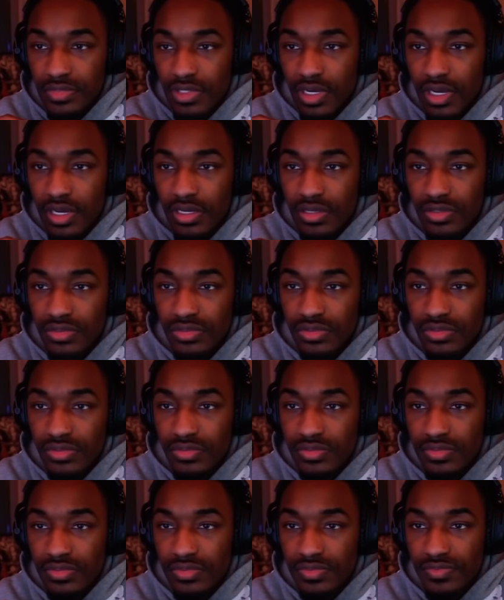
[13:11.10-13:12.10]
How the
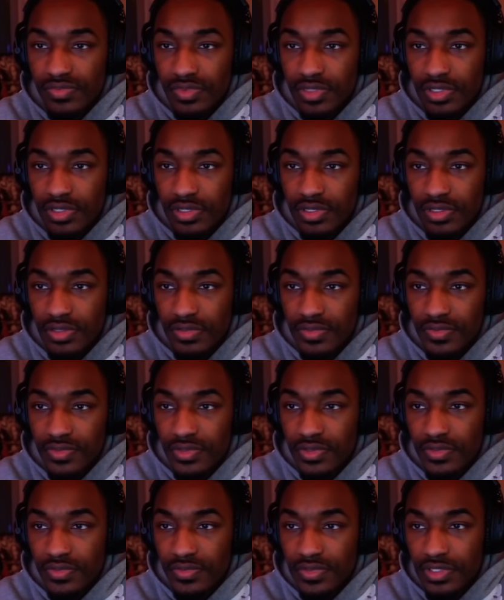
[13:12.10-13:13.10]
YouTube editor for
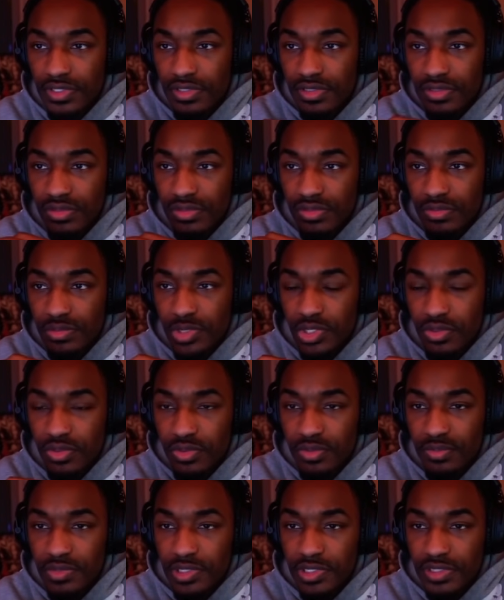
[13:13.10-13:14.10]
your vids, or you be doing
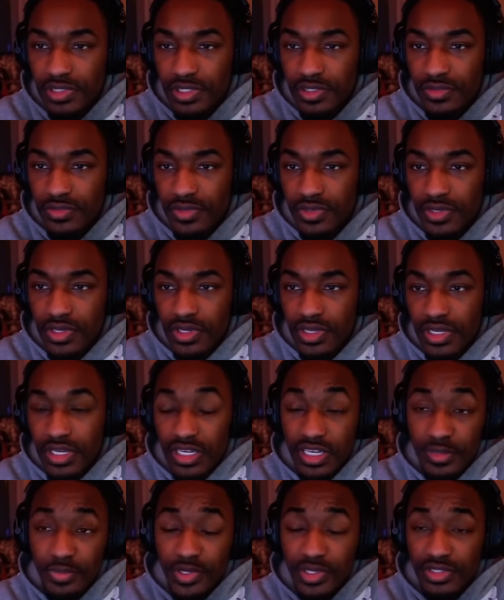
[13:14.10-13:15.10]
them yourself?
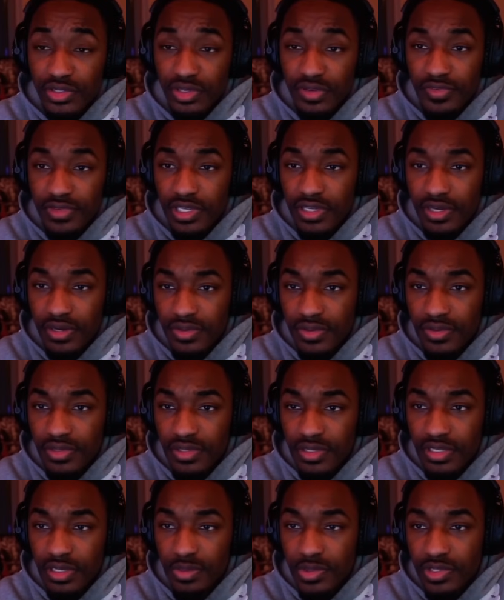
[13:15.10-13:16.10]
It depends on the video.
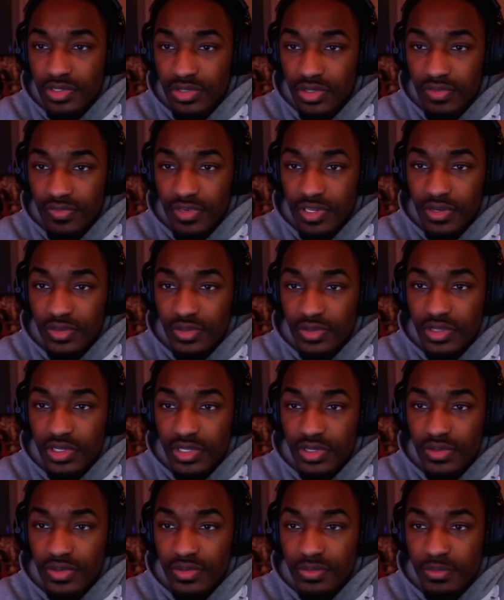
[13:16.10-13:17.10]
It depends on the video you
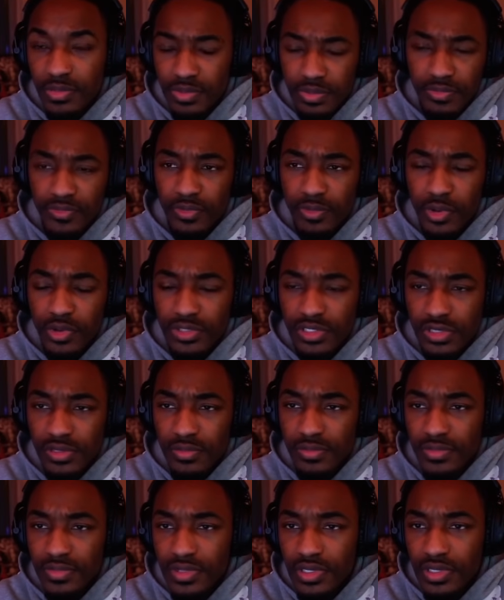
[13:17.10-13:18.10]
click on. But for most of
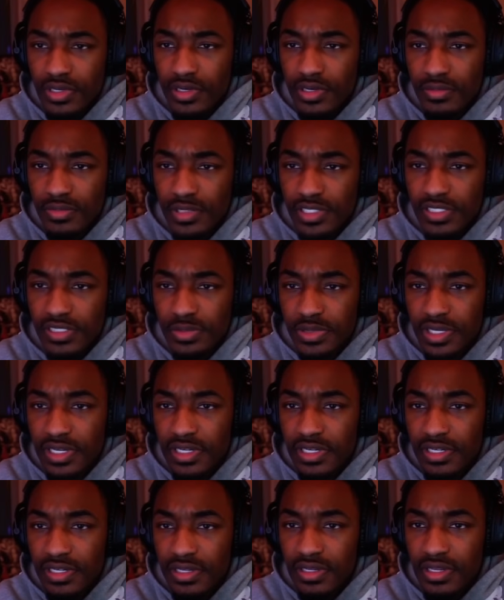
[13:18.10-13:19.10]
them, Leaks been
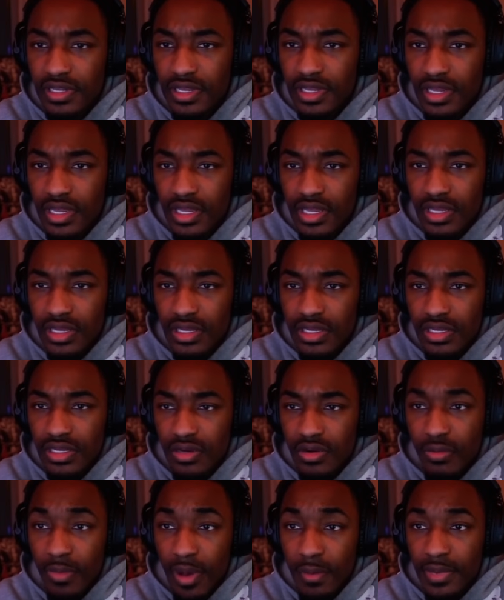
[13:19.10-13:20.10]
editing
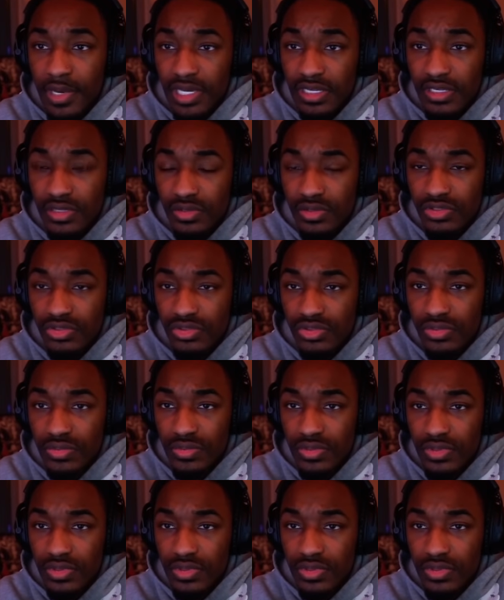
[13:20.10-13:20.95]
on my main YouTube.